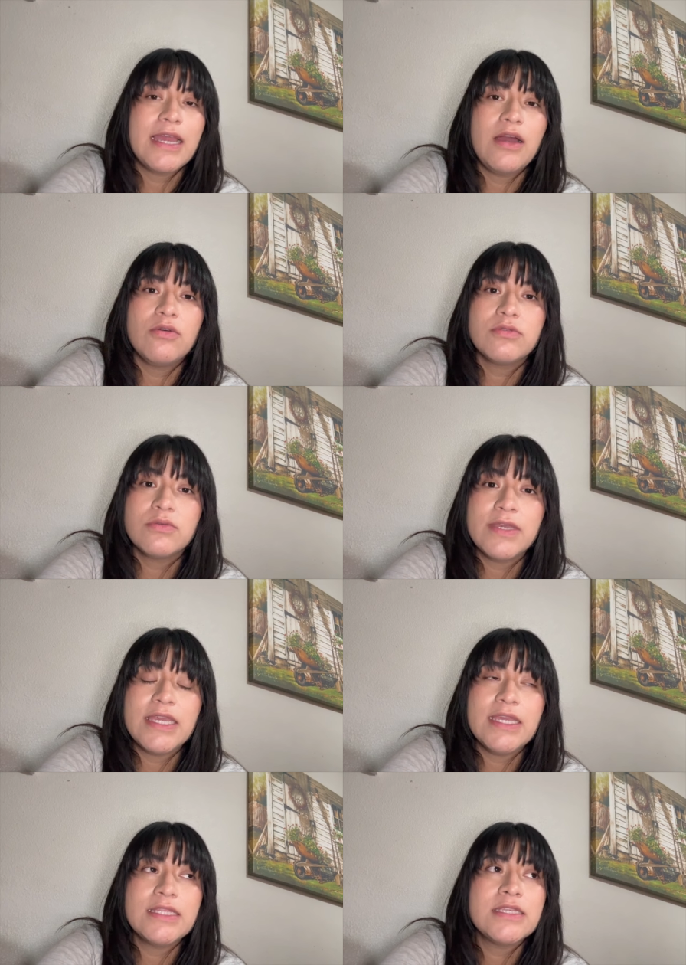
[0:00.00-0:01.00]
out
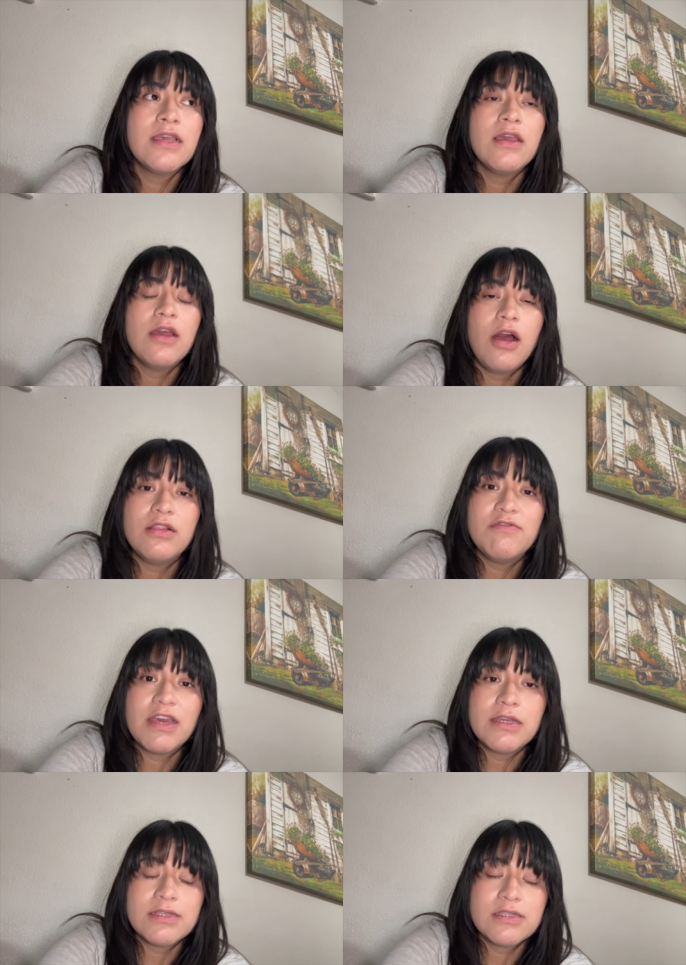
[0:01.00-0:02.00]
sweets, all of
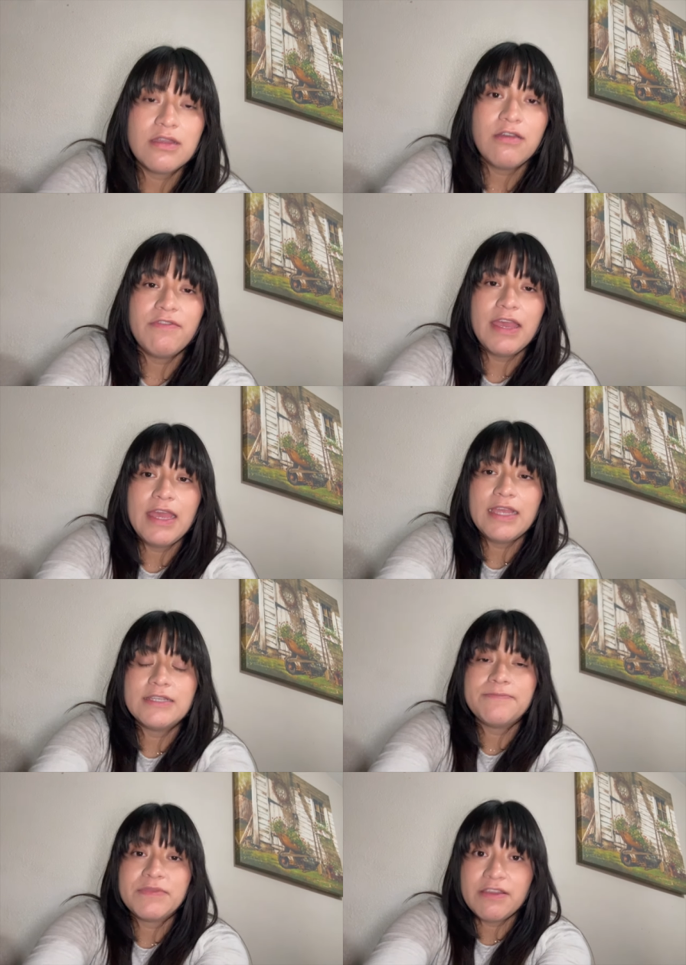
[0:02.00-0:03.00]
that good stuff,
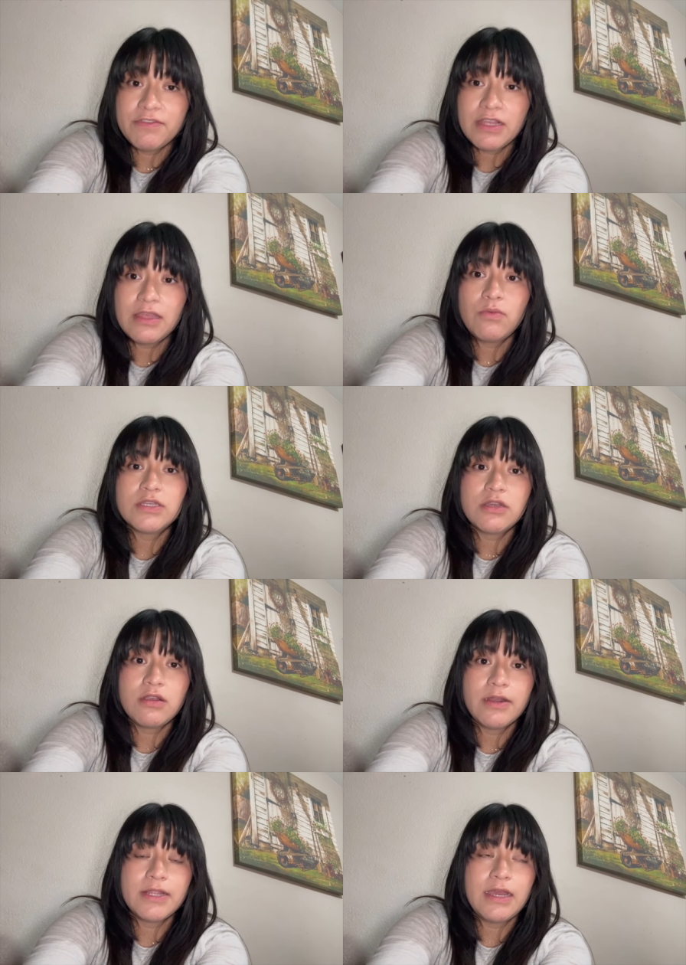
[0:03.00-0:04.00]
and definitely was a
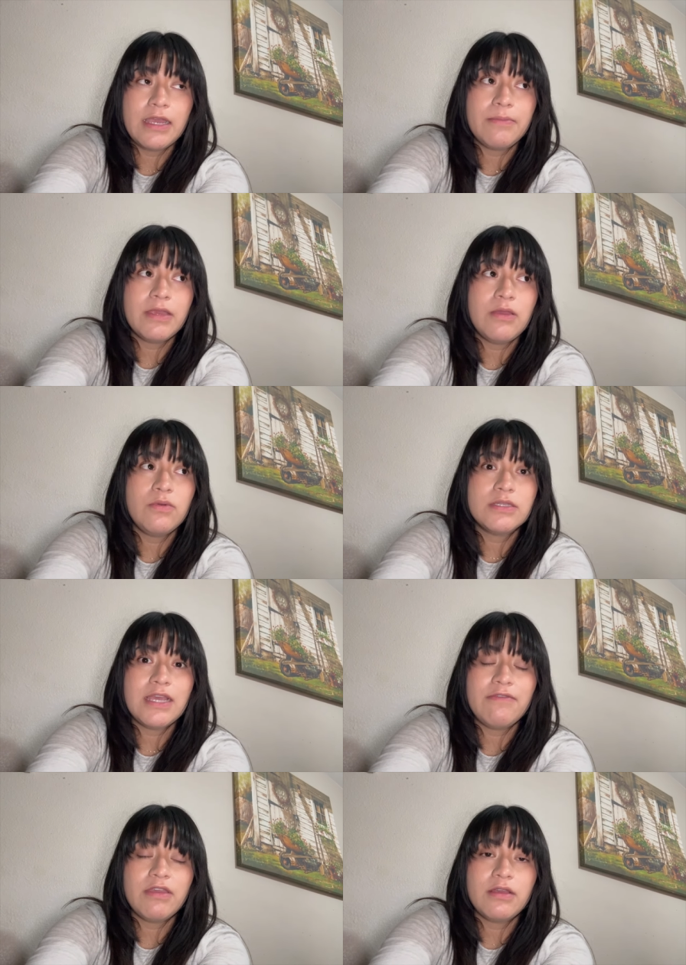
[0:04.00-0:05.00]
hard time. He was
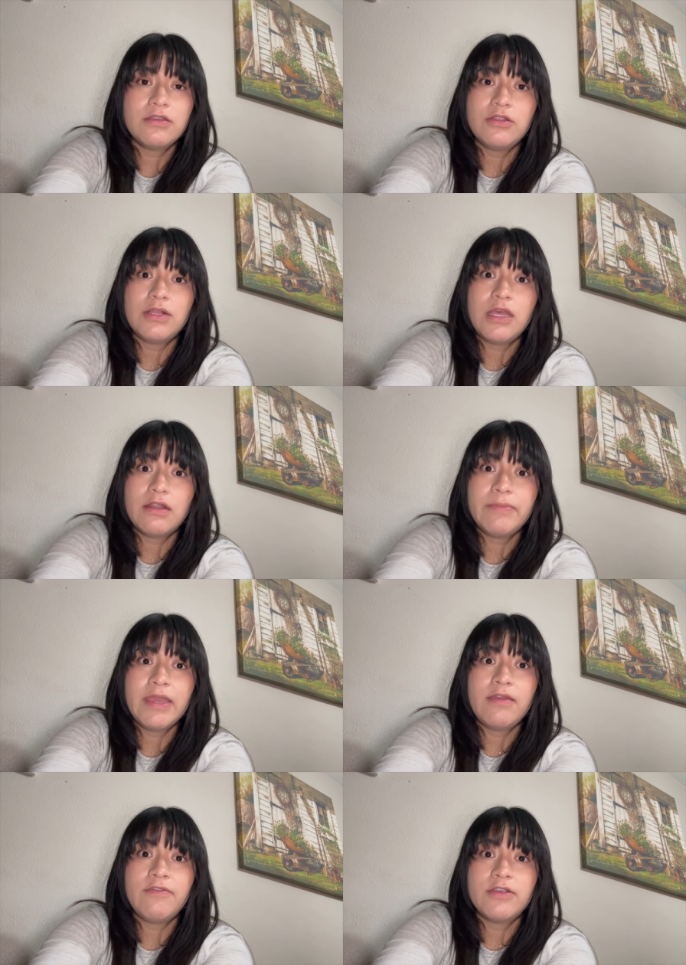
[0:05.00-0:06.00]
having, you know, a lot of
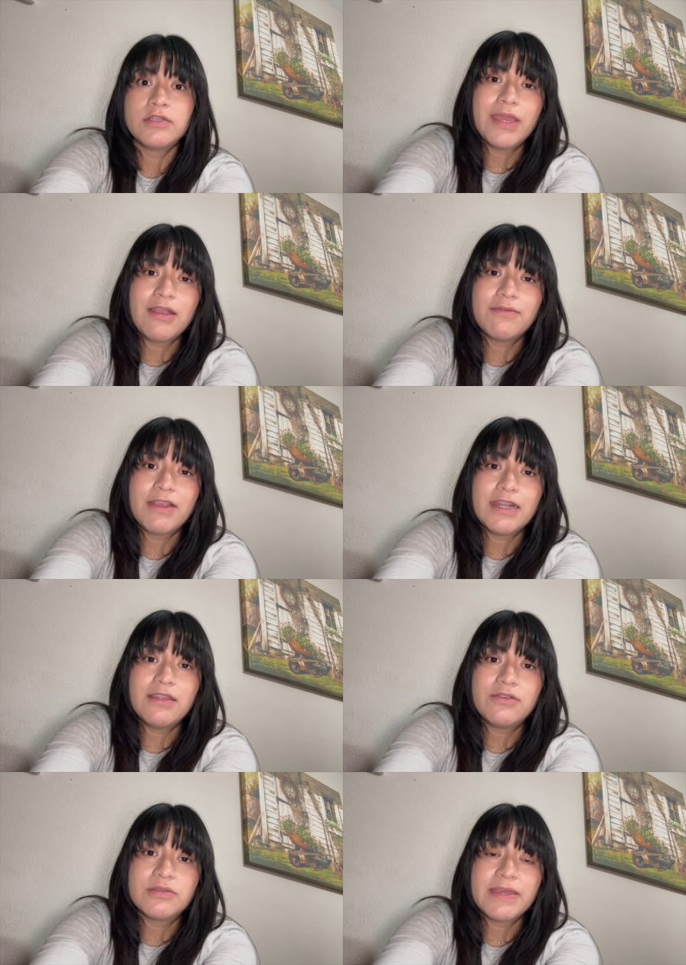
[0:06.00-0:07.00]
behaviors. We are
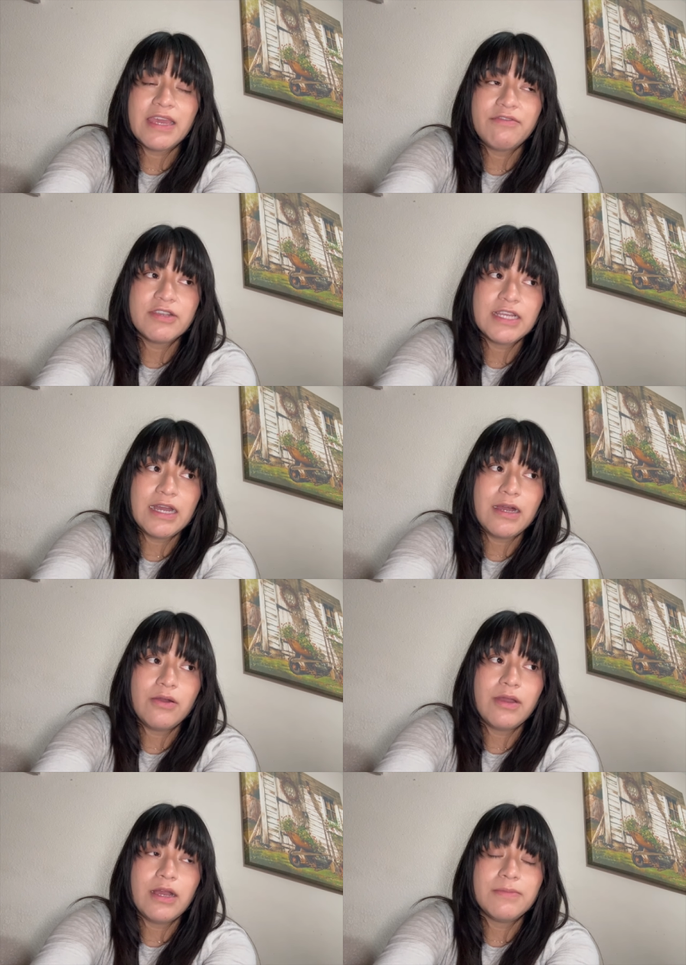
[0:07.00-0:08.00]
writing those behaviors
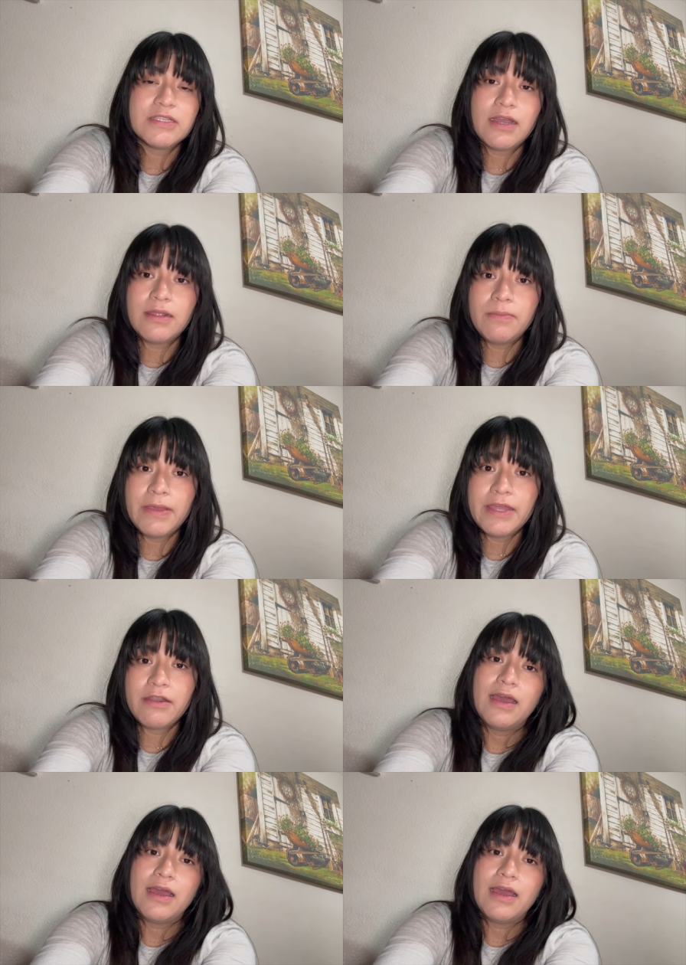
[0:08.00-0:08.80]
out. Um, it's gotten better.